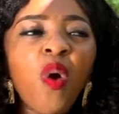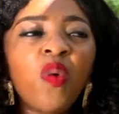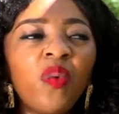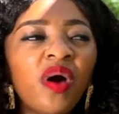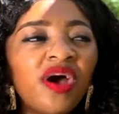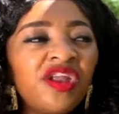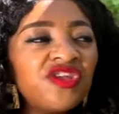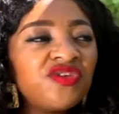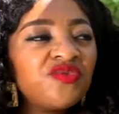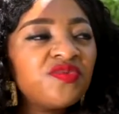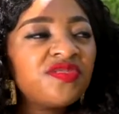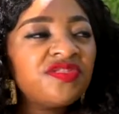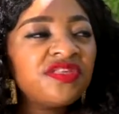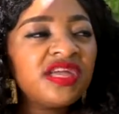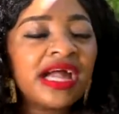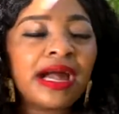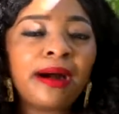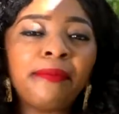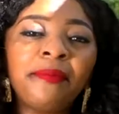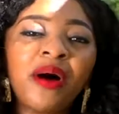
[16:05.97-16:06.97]
what do you
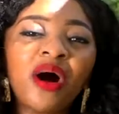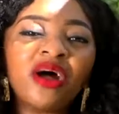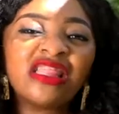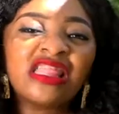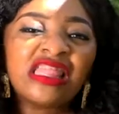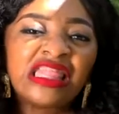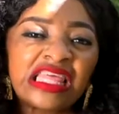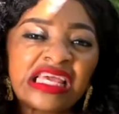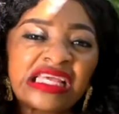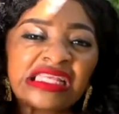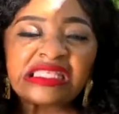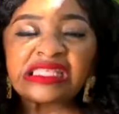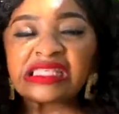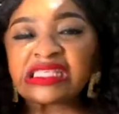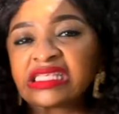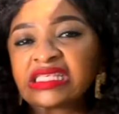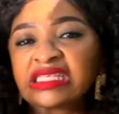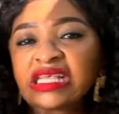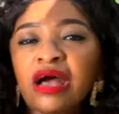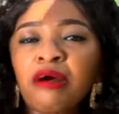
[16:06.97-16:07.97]
think about this
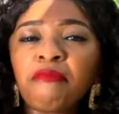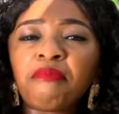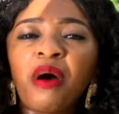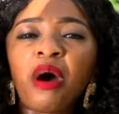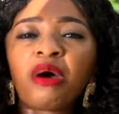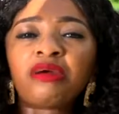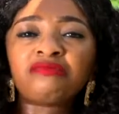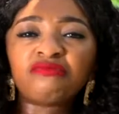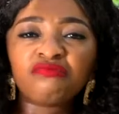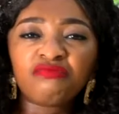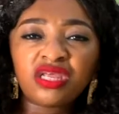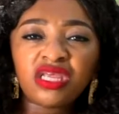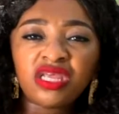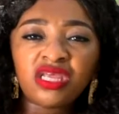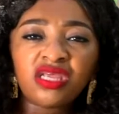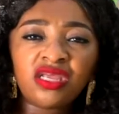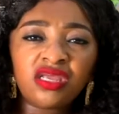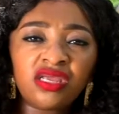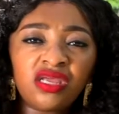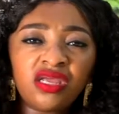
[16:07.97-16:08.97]
about
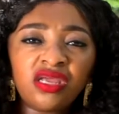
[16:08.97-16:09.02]
me?